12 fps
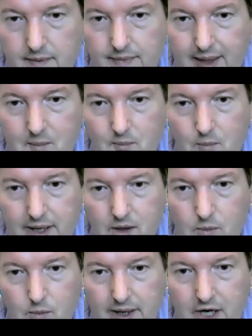then
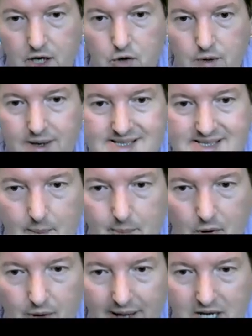we're going to do a
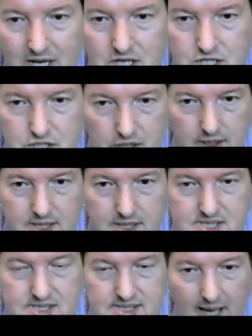separation
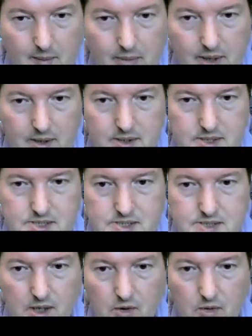step.
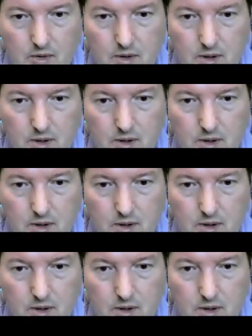So